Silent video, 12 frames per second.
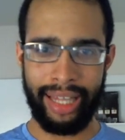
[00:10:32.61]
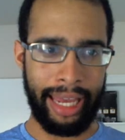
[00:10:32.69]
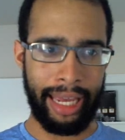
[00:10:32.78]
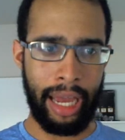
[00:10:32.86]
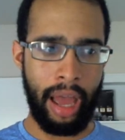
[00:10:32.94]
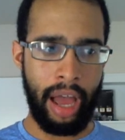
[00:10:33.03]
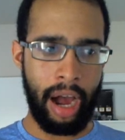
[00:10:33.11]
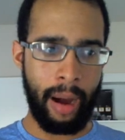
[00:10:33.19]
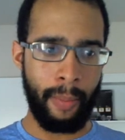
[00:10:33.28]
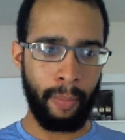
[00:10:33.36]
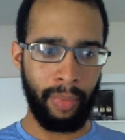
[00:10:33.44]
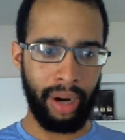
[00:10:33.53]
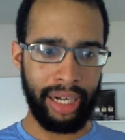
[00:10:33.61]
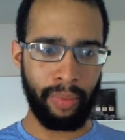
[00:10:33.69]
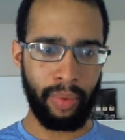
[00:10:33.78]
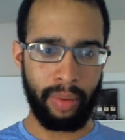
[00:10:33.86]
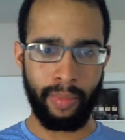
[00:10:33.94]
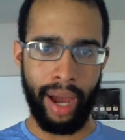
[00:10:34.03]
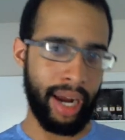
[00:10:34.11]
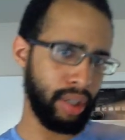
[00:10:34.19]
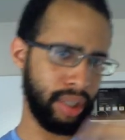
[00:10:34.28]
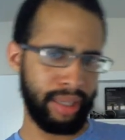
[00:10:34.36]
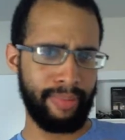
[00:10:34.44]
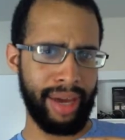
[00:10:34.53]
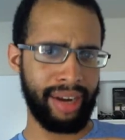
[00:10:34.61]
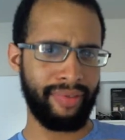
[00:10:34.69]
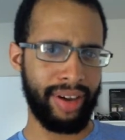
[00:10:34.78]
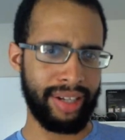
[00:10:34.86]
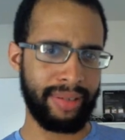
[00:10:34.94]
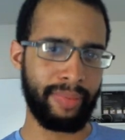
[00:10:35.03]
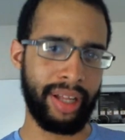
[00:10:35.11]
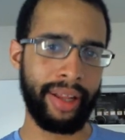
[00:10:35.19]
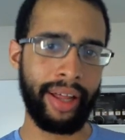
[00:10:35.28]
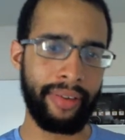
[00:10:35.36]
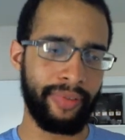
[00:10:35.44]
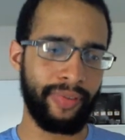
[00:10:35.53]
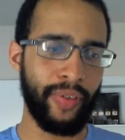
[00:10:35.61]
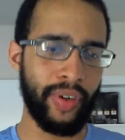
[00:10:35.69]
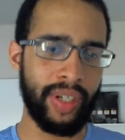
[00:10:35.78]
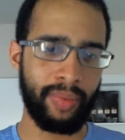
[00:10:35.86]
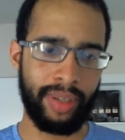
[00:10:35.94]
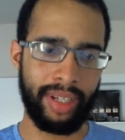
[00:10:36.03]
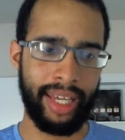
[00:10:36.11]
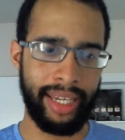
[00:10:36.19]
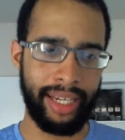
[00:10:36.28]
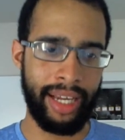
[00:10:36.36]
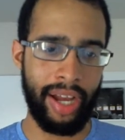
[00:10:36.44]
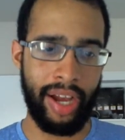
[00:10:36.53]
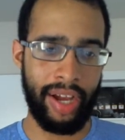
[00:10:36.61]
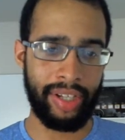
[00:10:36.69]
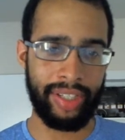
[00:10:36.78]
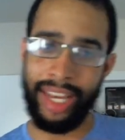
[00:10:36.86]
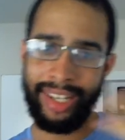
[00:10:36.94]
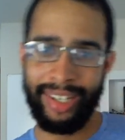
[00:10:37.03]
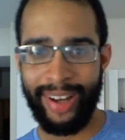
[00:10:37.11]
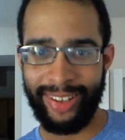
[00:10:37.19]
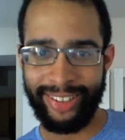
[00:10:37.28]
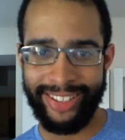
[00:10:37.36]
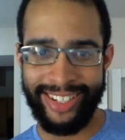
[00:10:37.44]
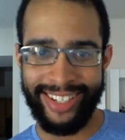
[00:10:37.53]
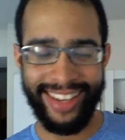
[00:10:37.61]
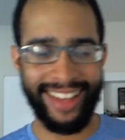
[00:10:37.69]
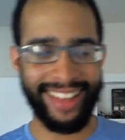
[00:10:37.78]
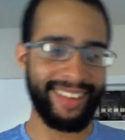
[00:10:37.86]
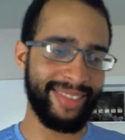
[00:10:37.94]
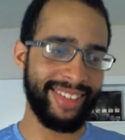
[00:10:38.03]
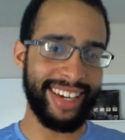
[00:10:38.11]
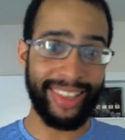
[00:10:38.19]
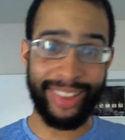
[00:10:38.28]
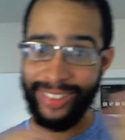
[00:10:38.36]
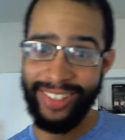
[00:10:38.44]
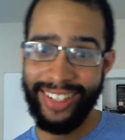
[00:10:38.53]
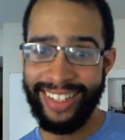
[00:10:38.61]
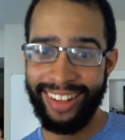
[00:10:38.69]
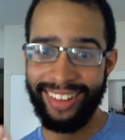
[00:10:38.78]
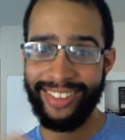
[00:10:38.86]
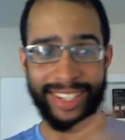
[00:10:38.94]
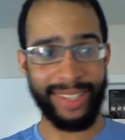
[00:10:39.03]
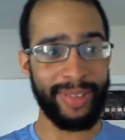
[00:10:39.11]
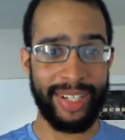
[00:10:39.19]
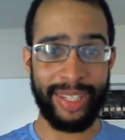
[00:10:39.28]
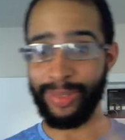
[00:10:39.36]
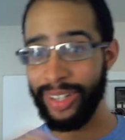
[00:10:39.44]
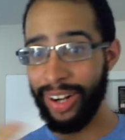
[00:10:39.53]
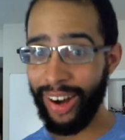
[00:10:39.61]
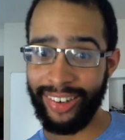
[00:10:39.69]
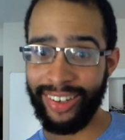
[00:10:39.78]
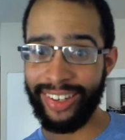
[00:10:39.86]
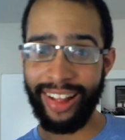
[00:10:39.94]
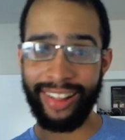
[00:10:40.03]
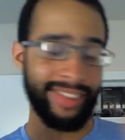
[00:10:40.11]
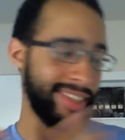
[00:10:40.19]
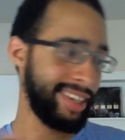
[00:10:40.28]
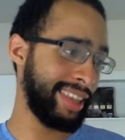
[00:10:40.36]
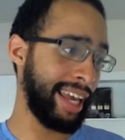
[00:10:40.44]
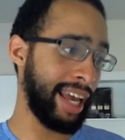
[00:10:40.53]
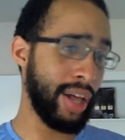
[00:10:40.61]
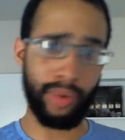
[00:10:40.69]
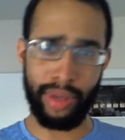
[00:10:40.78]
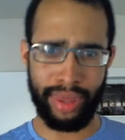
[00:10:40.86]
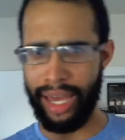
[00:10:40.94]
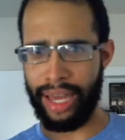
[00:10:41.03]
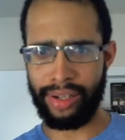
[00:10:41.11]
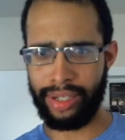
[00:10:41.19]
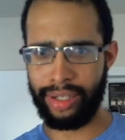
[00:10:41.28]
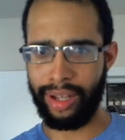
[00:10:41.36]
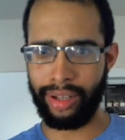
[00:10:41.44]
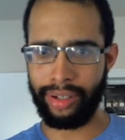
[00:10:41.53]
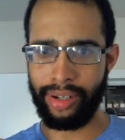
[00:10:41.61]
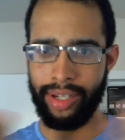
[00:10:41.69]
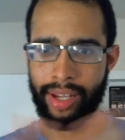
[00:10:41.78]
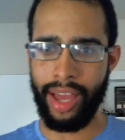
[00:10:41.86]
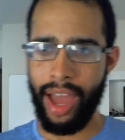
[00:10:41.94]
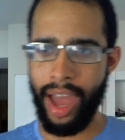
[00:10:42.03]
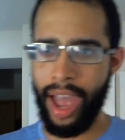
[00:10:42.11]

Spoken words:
Like, money would magically manifest in my life. First it was like $10, and it was like $30, and it was $300, and like $3,000.